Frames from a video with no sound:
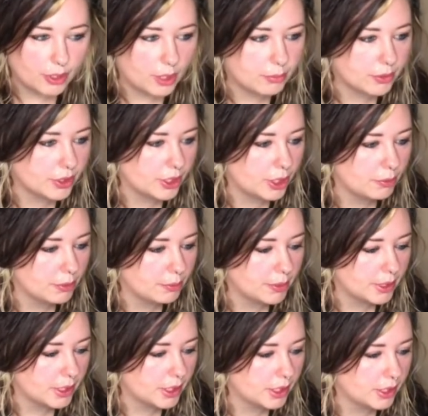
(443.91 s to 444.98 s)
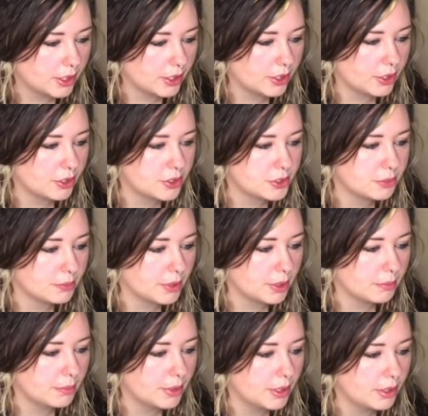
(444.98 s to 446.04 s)
I'm going to come up here to
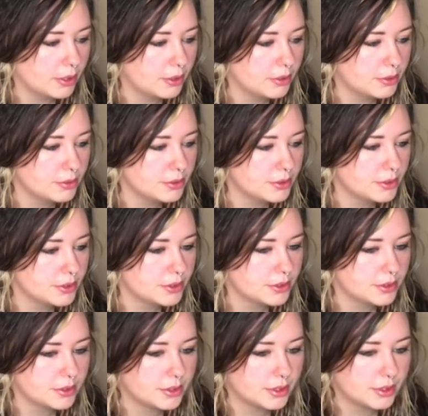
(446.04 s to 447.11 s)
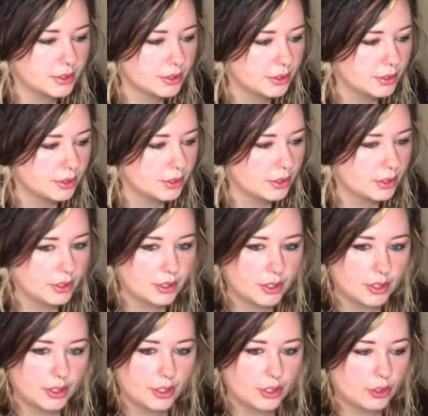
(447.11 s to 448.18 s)
my posts
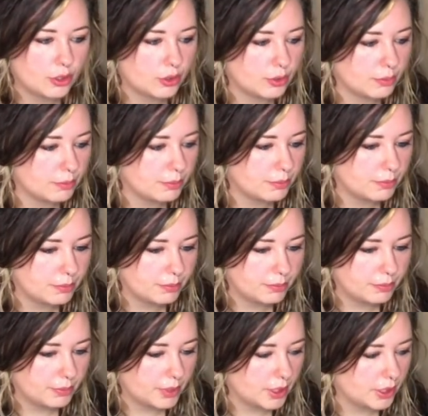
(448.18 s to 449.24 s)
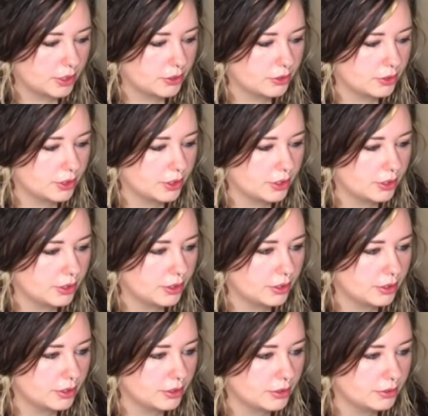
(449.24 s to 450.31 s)
One
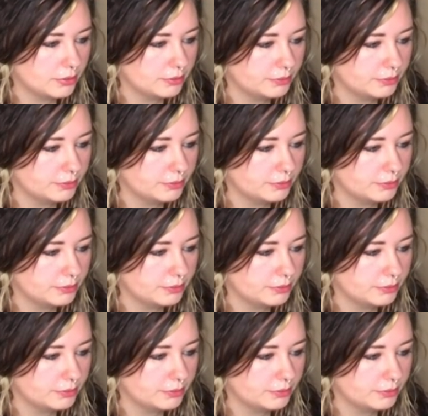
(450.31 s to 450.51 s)
Patreon,